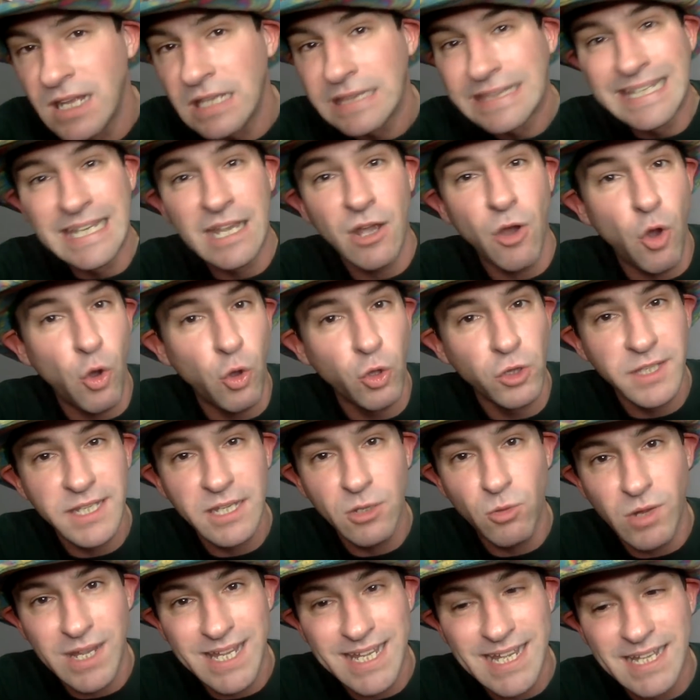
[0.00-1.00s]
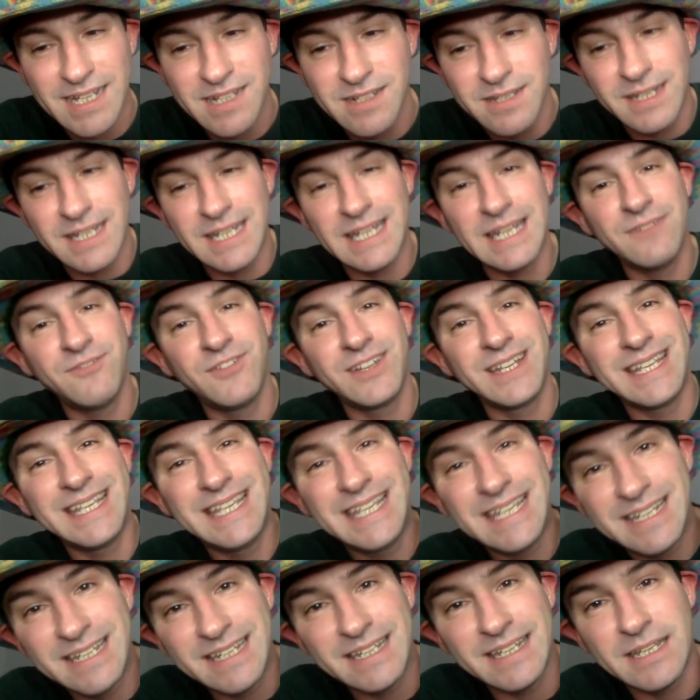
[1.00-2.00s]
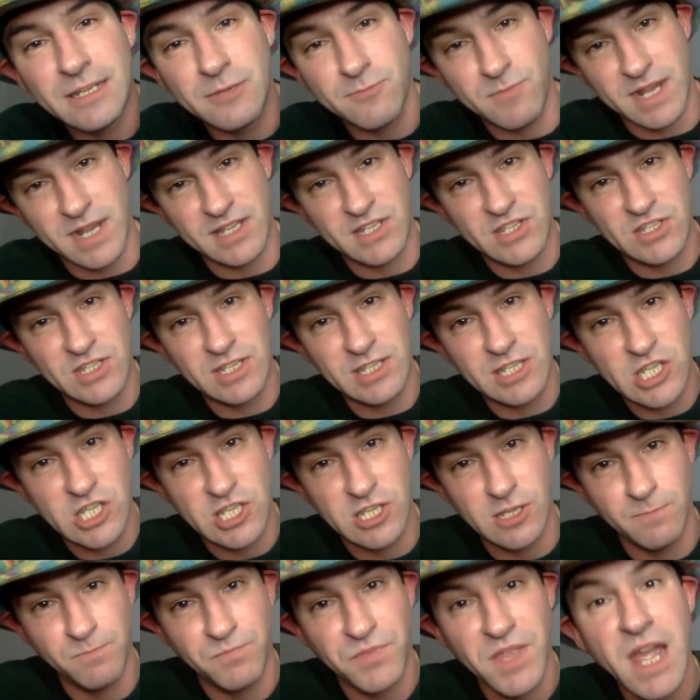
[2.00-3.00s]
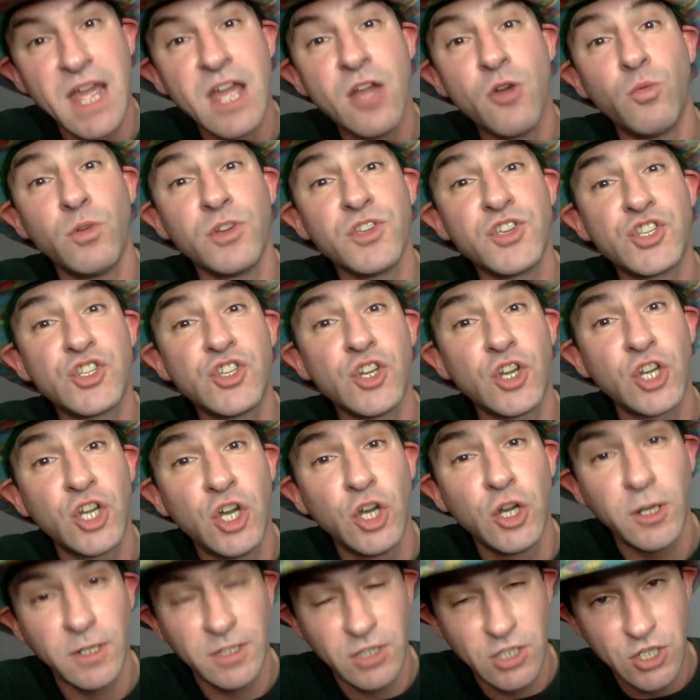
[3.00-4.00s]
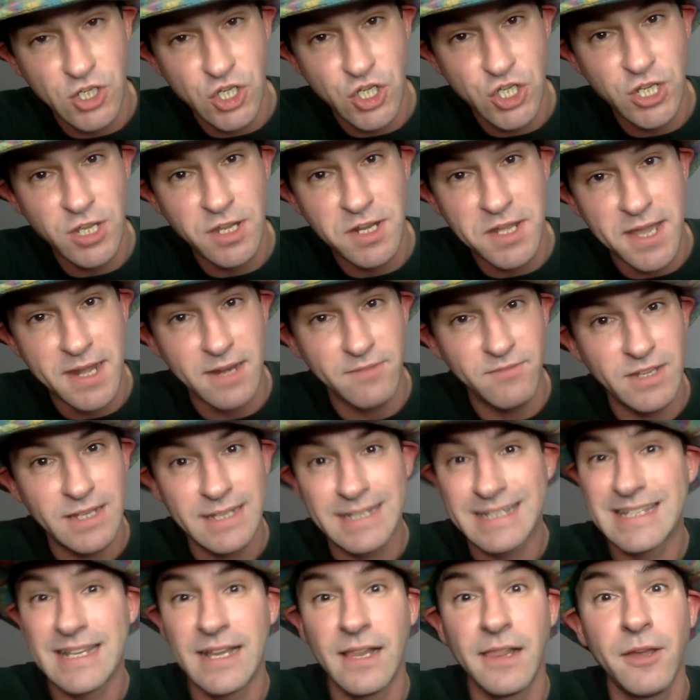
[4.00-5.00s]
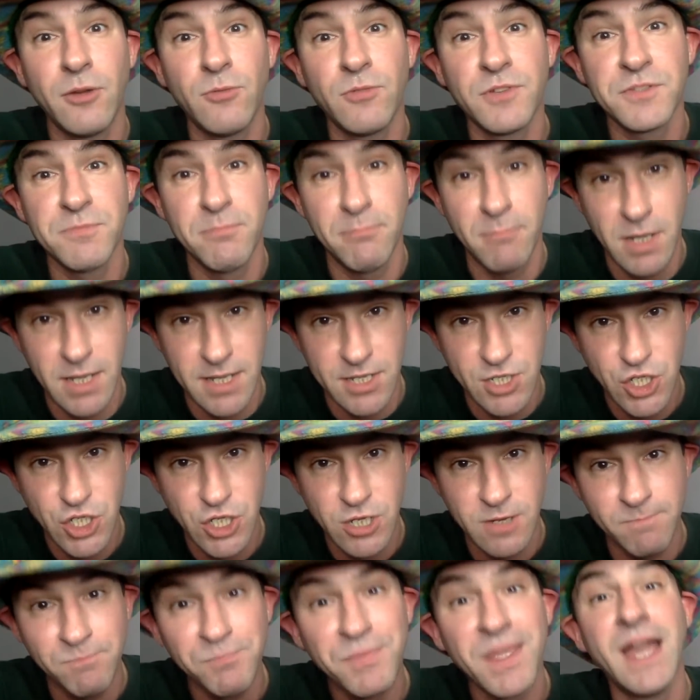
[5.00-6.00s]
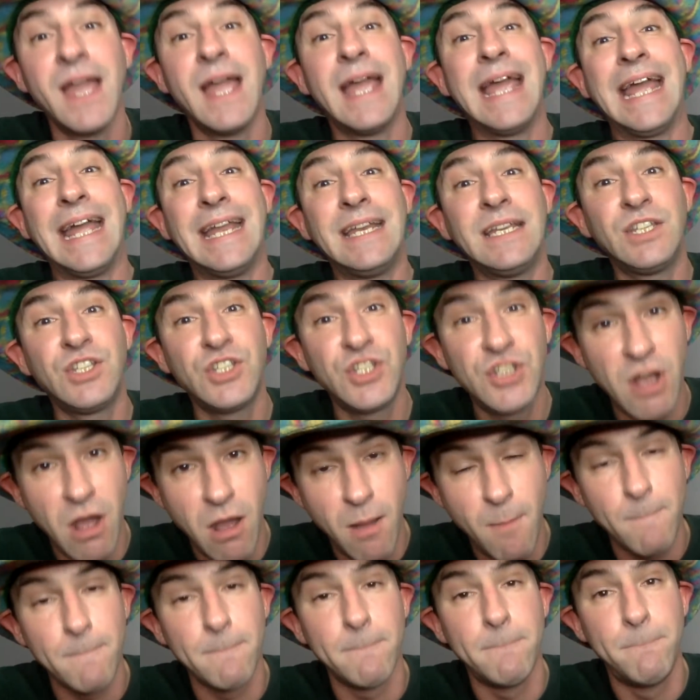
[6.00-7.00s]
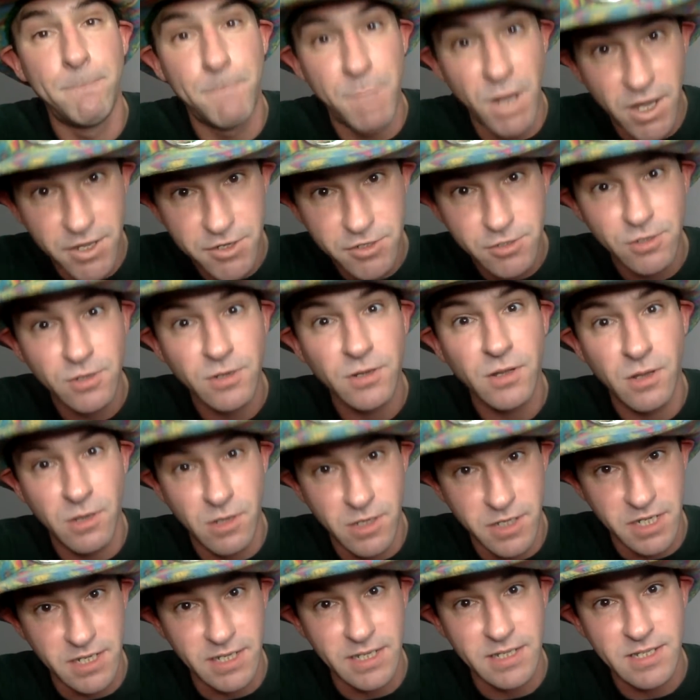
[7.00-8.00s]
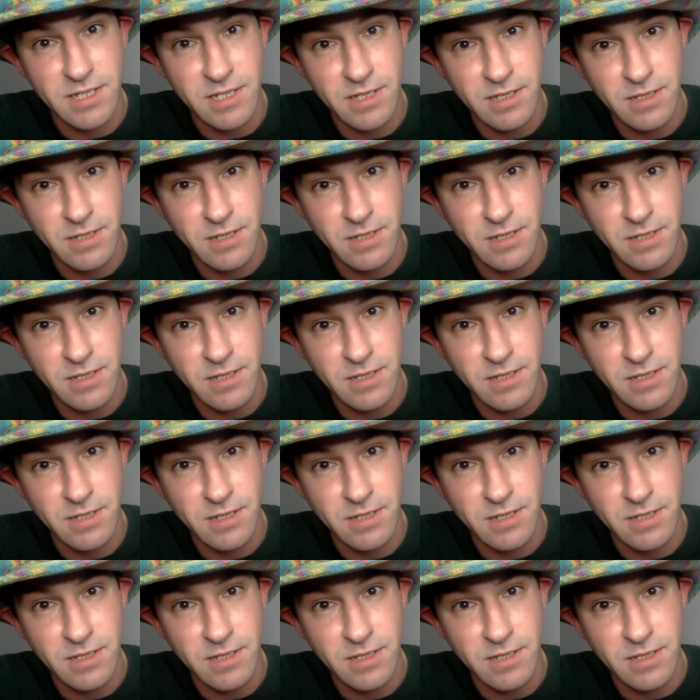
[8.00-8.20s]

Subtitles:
The only way I could even get it in my system was to cook the shit out of it until it was mush and dump butter on it.